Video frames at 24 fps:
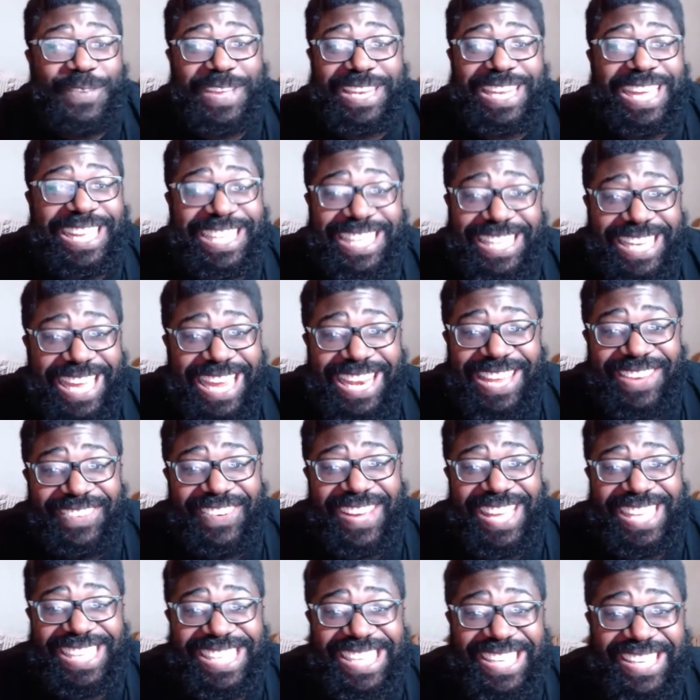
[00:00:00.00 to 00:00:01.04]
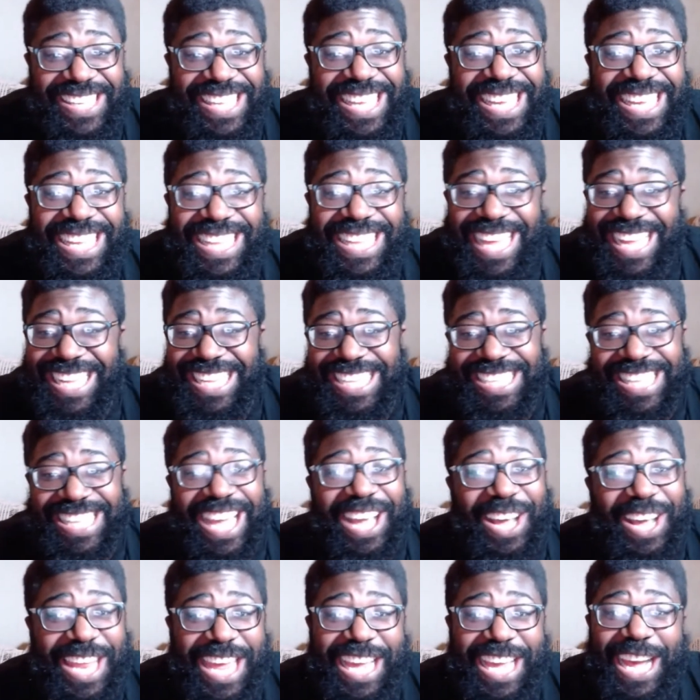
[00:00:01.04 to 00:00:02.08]
think they did anyway. So they
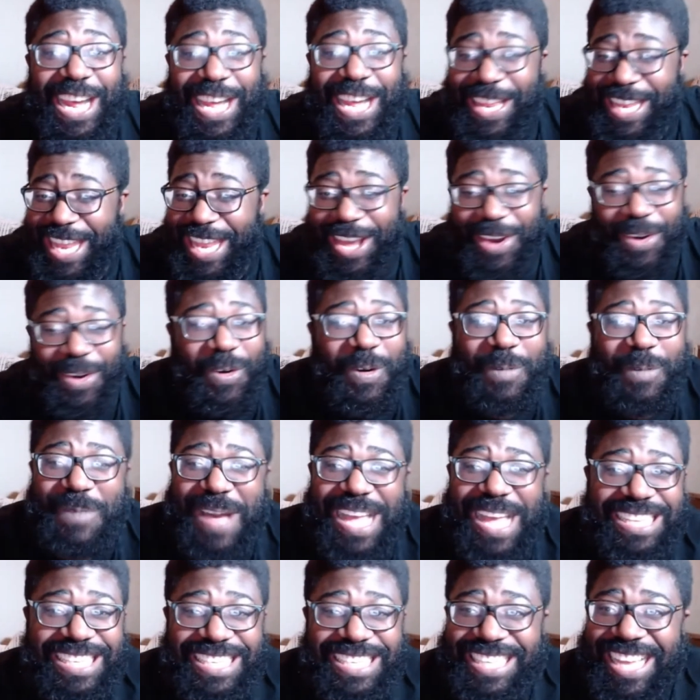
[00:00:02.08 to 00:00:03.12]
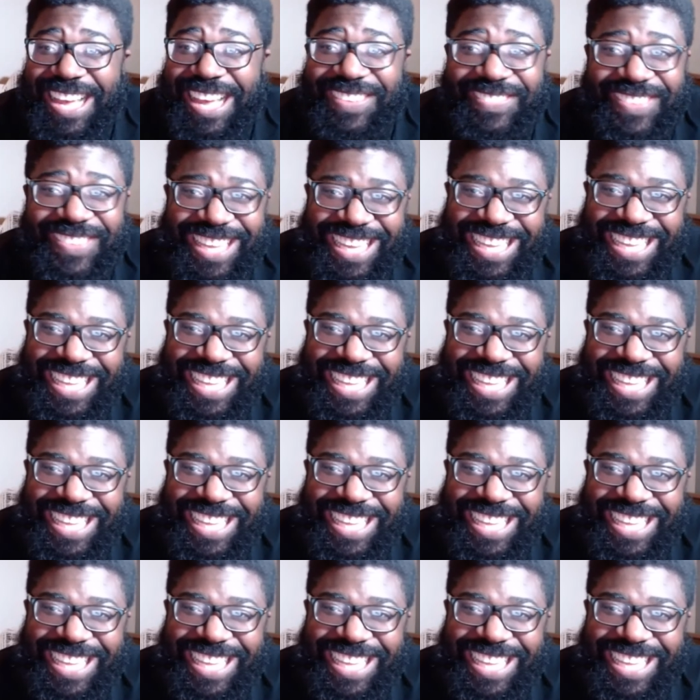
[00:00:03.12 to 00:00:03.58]
got all bases covered.